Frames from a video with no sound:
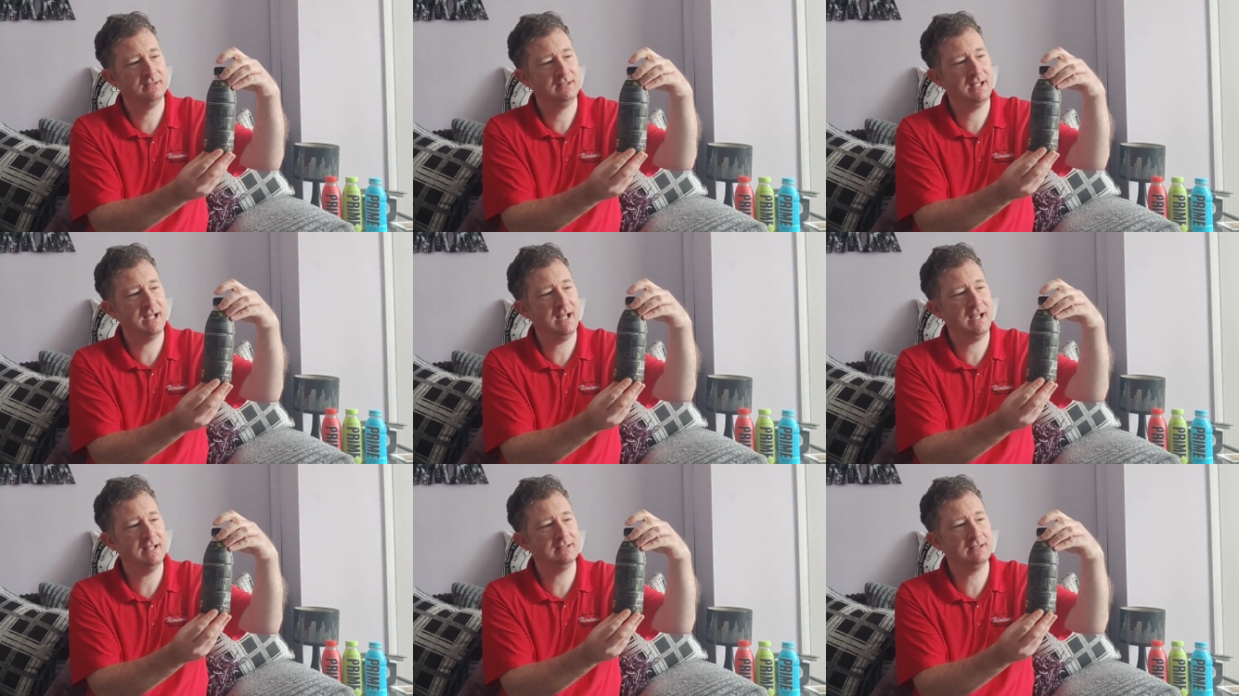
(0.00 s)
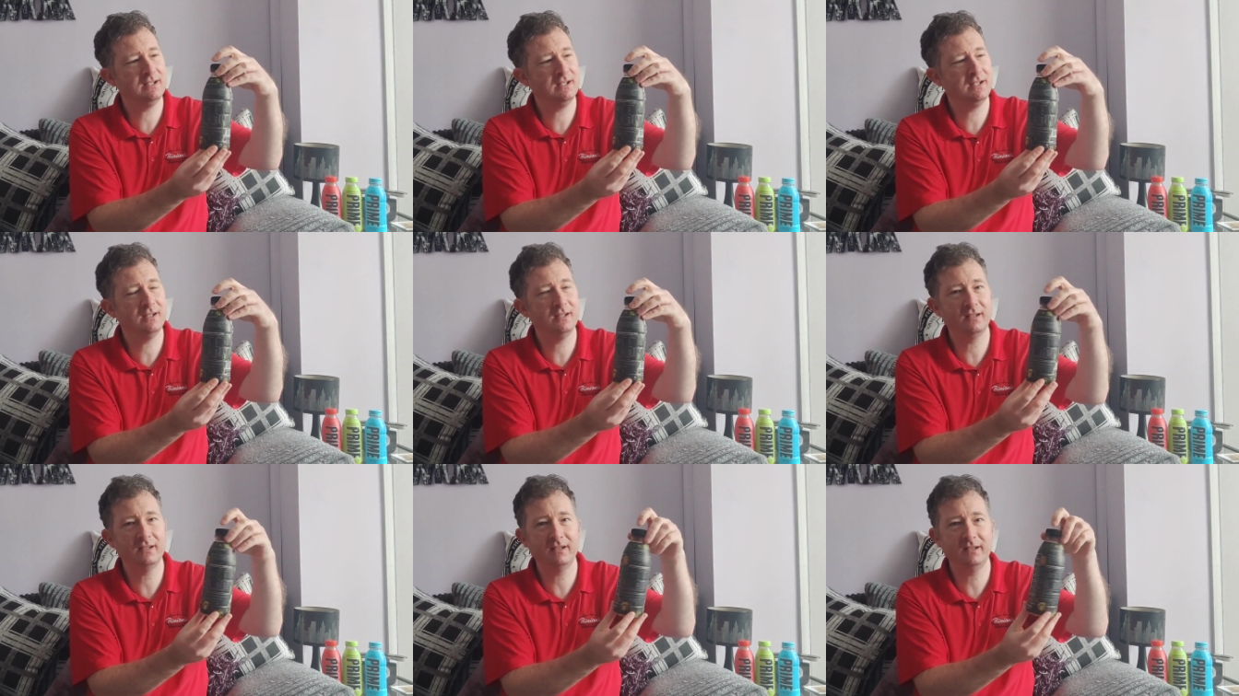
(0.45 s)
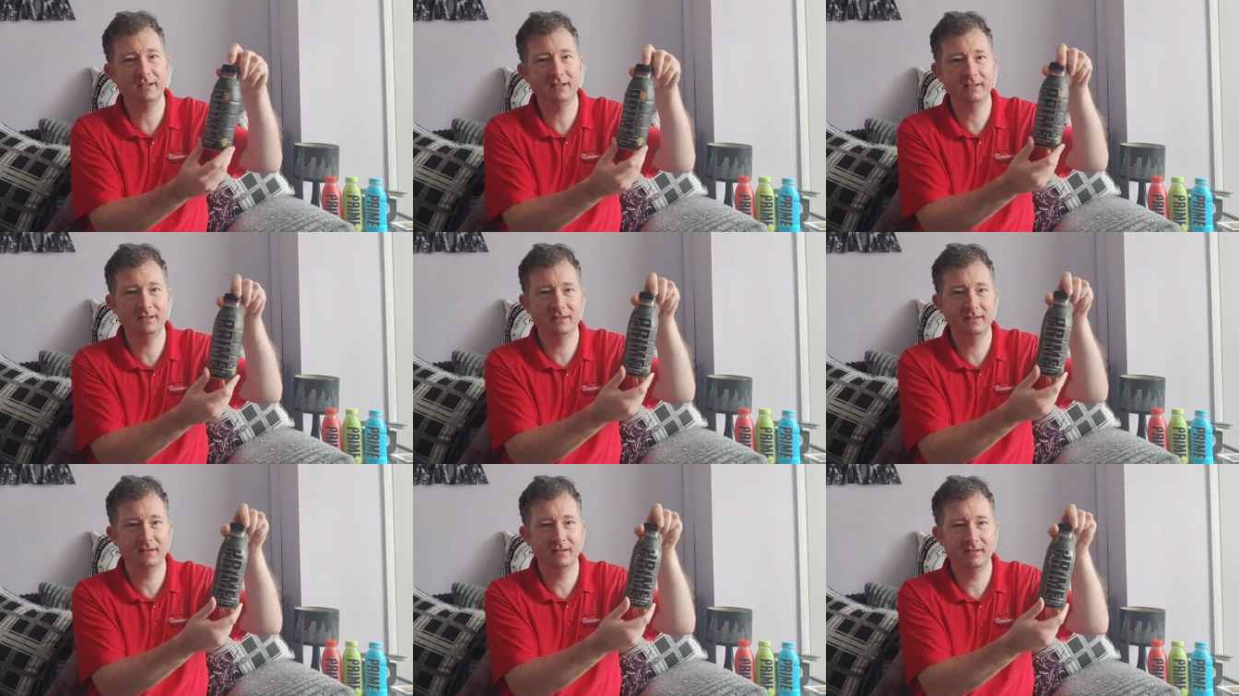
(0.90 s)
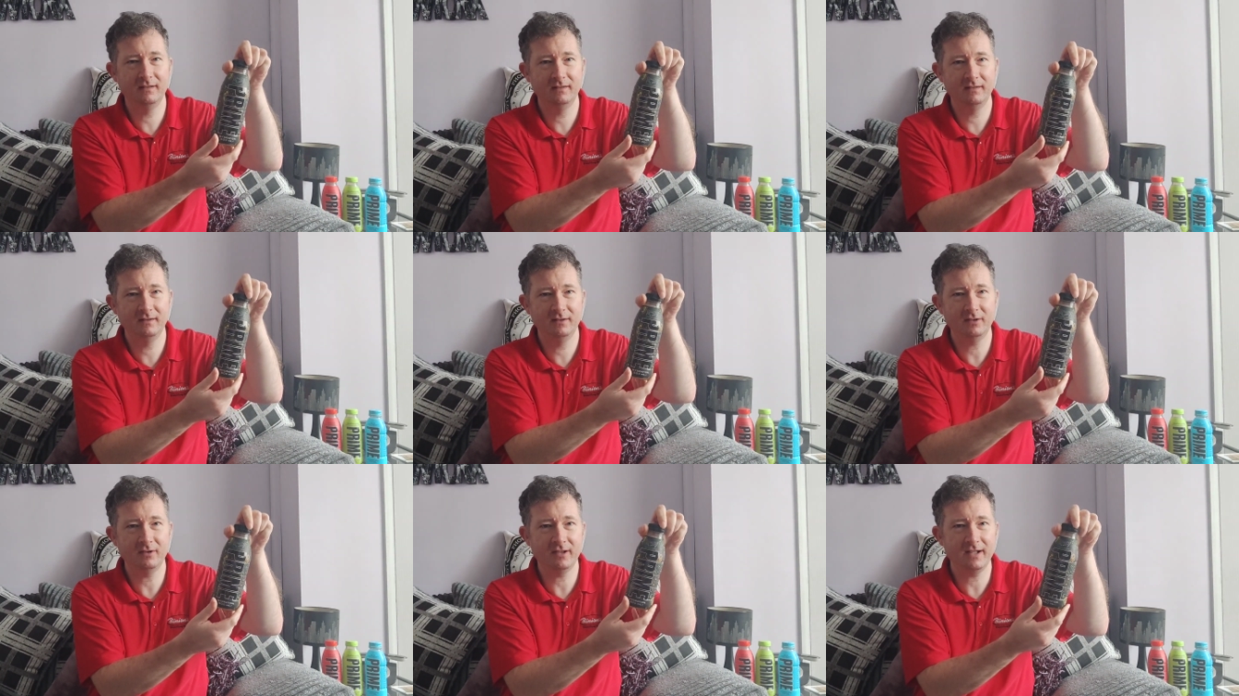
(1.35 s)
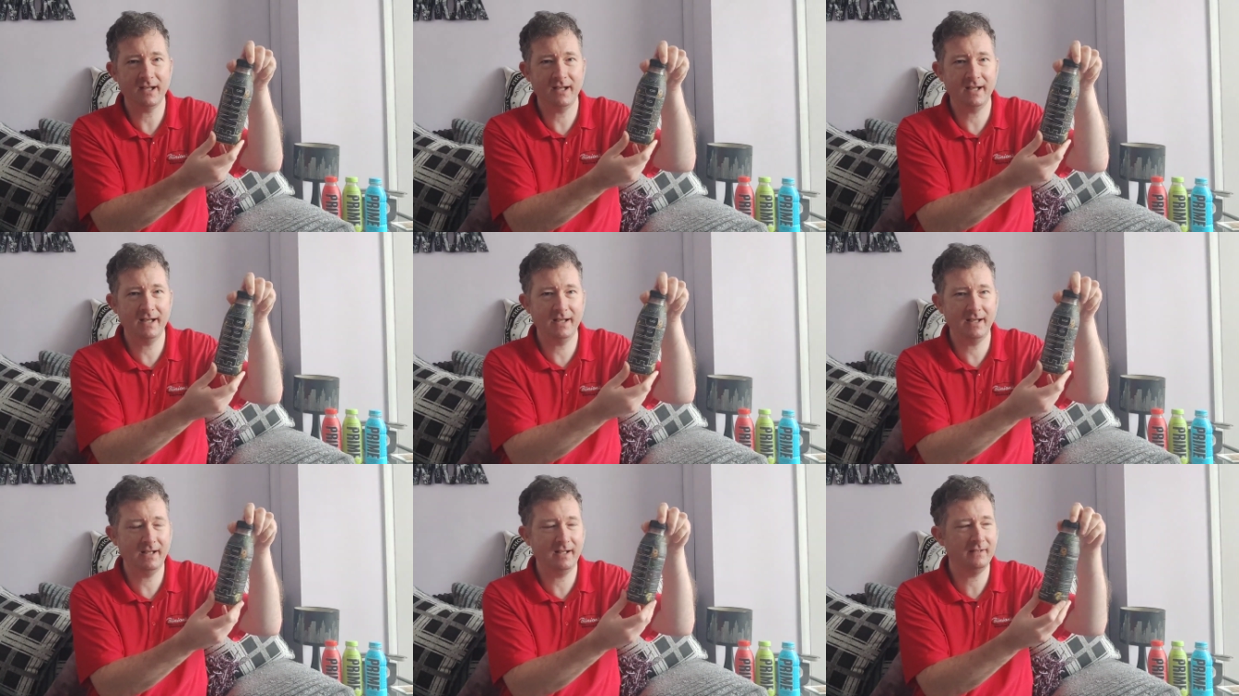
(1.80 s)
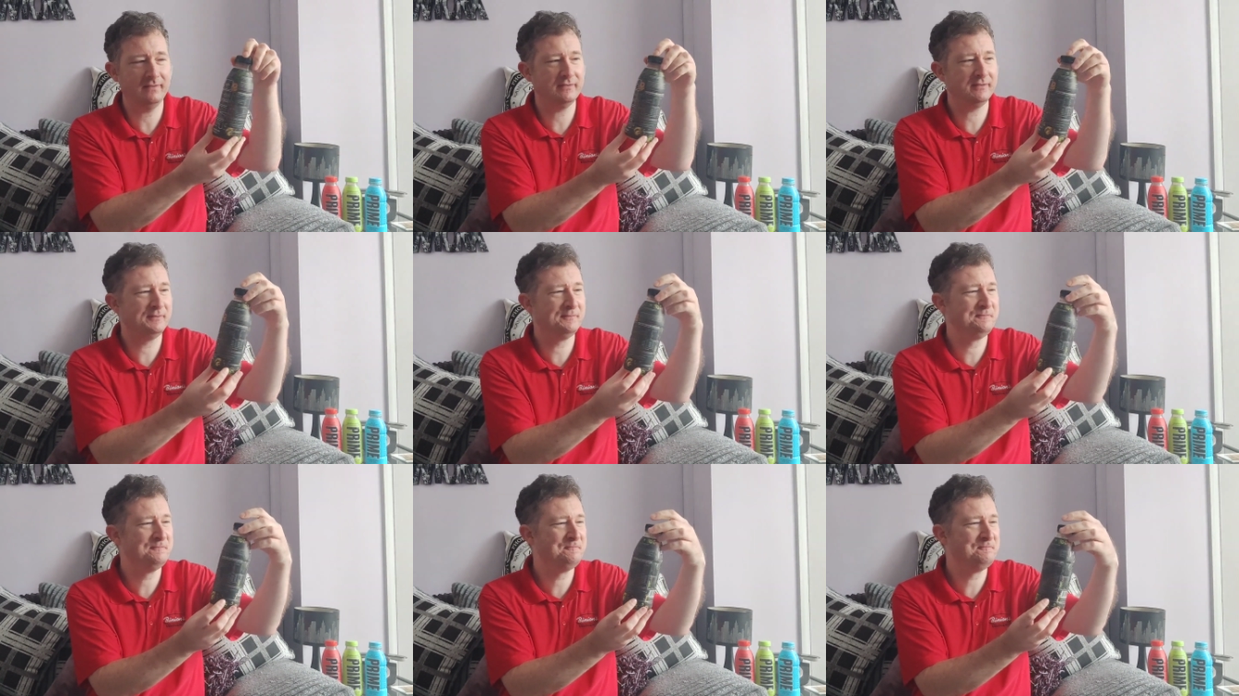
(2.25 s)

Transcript: K S I, not K L F.